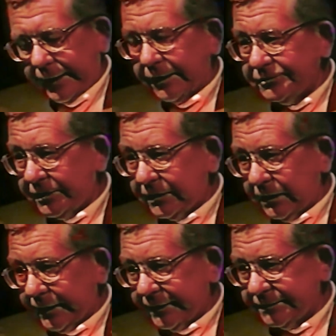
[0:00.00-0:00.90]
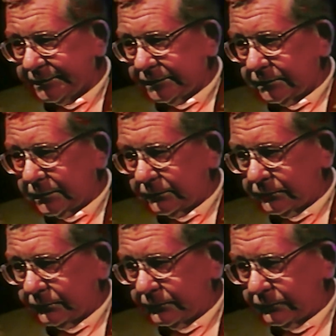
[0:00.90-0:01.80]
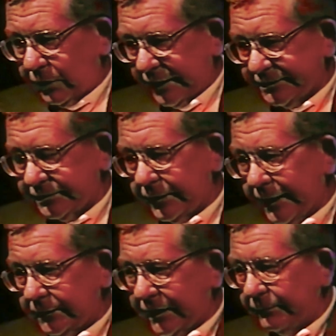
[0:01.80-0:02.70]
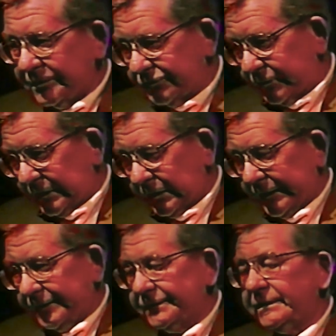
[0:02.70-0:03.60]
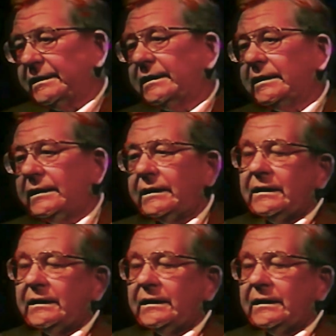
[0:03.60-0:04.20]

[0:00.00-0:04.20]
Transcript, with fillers: a biology class roster and chemistry class